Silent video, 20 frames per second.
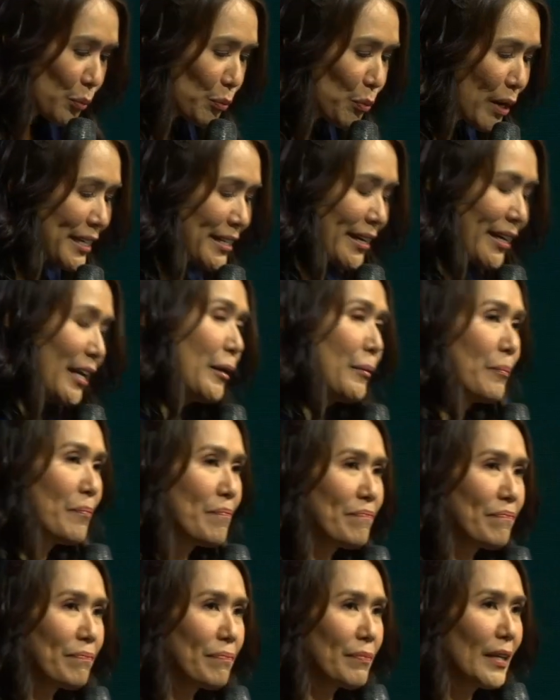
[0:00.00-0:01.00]
written
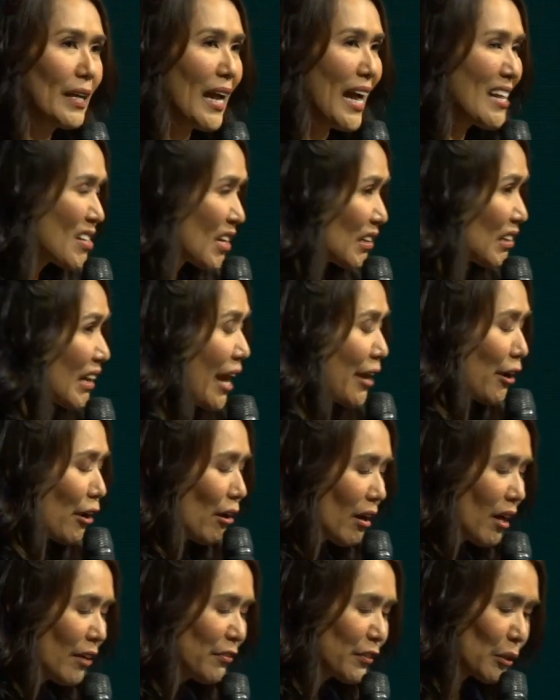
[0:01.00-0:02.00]
as a
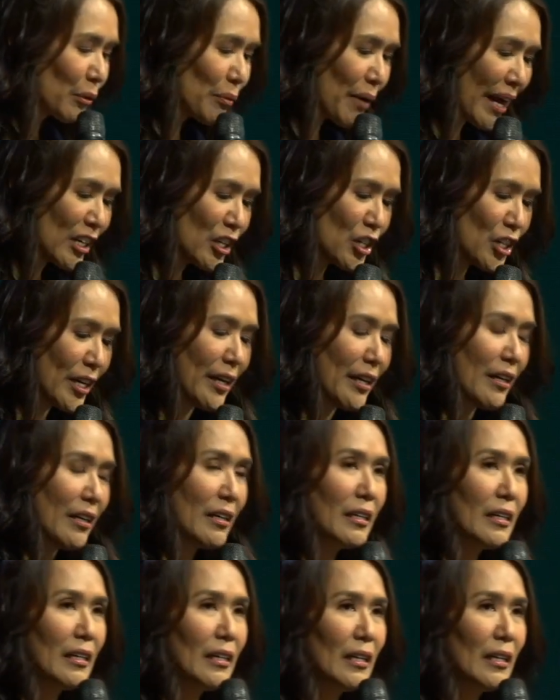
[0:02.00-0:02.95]
letter of correction.